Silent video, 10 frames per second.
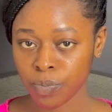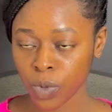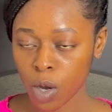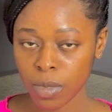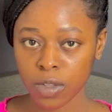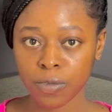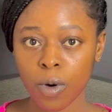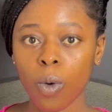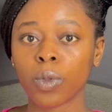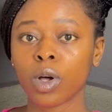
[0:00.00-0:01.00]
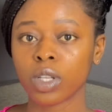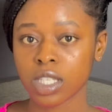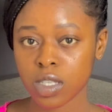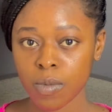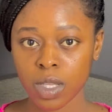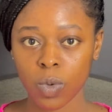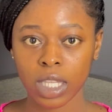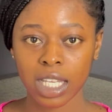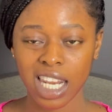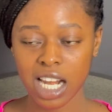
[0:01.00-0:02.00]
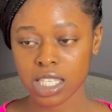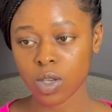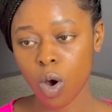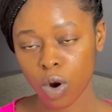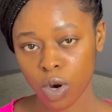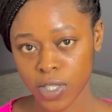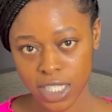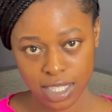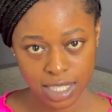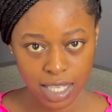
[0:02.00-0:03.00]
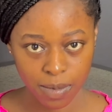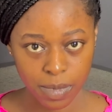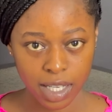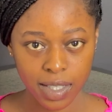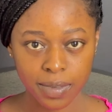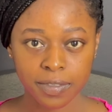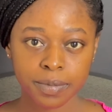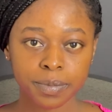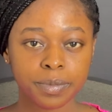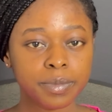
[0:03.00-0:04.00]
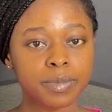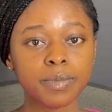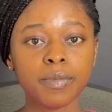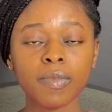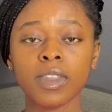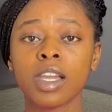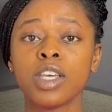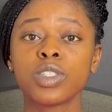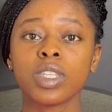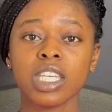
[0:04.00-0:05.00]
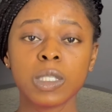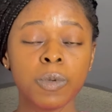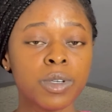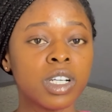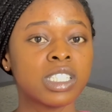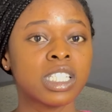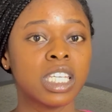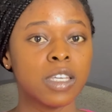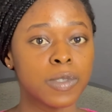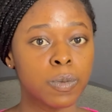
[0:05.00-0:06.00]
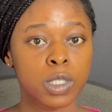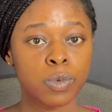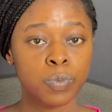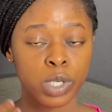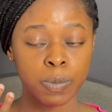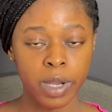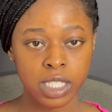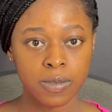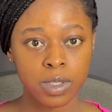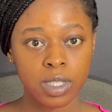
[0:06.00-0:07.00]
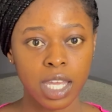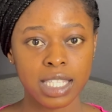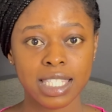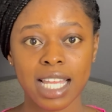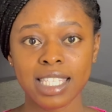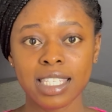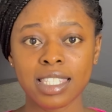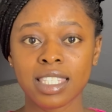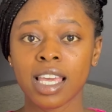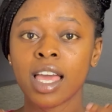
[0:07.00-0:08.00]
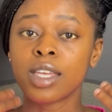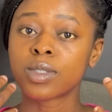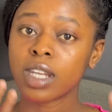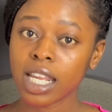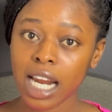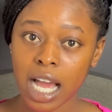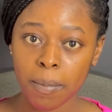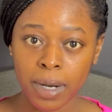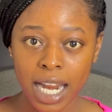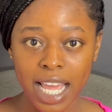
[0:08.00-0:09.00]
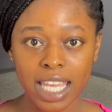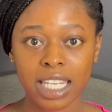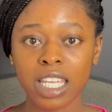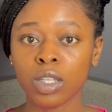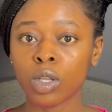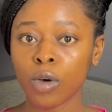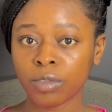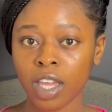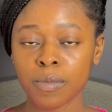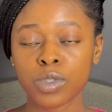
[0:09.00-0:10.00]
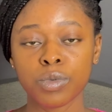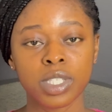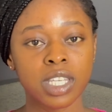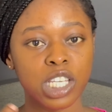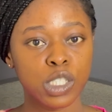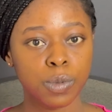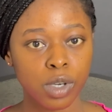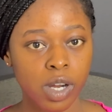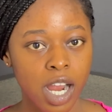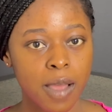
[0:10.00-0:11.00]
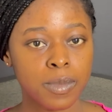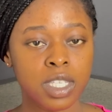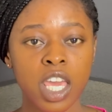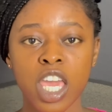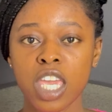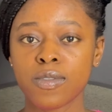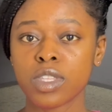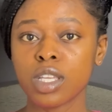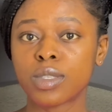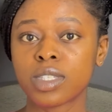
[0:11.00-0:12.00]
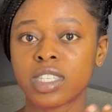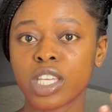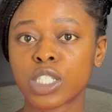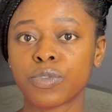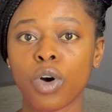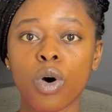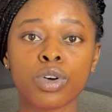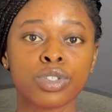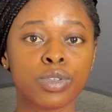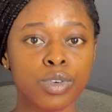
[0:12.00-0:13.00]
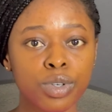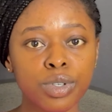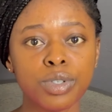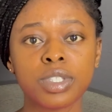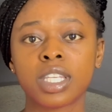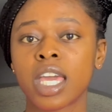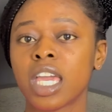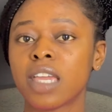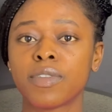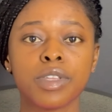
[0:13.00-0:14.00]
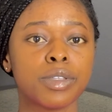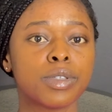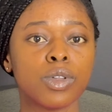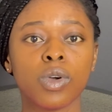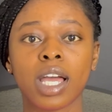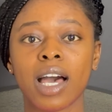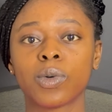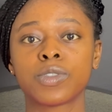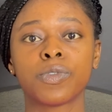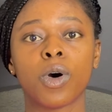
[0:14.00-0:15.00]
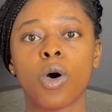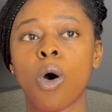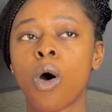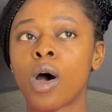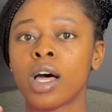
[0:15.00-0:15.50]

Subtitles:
coming fall or this coming winter. That is August, December. So this period gives prospective students, that is, students that are applying, enough time to research programs. If you need to search for schools, if you need to look out for